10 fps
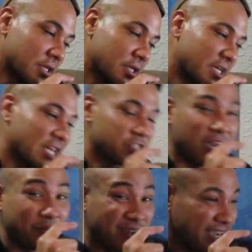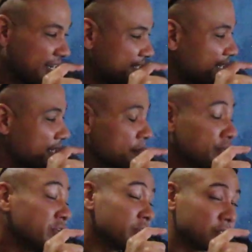Then I tried plugging it into the
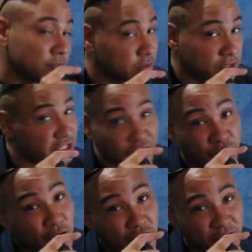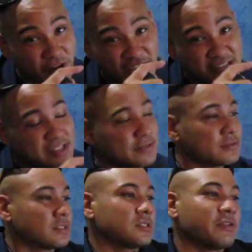computer. It didn't work, right?
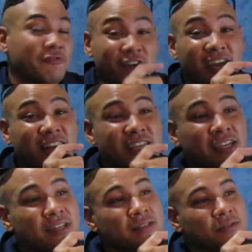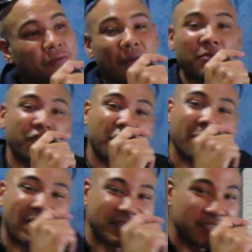Then finally, right before
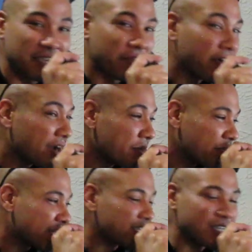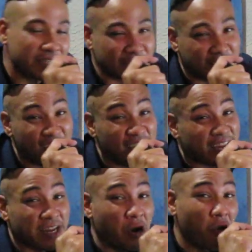I'm about to give up, at the end of the day, I
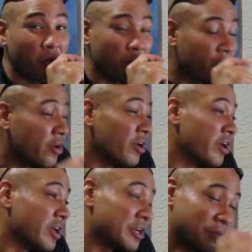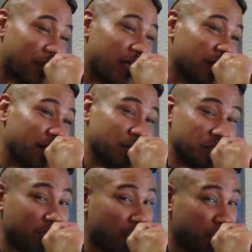get home, and I'm like, let me
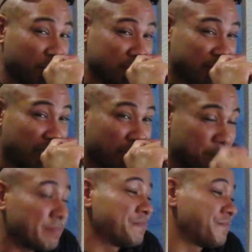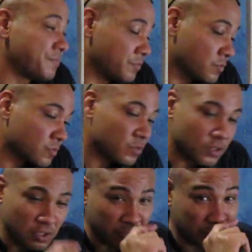try one more time.
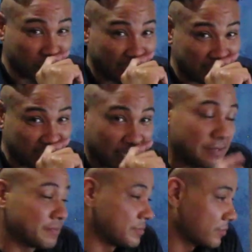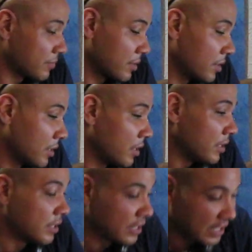But this is what I did.
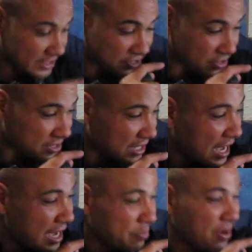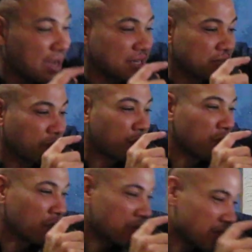I took the iPod
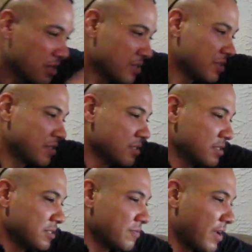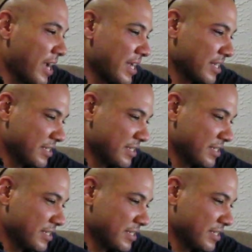cord, right?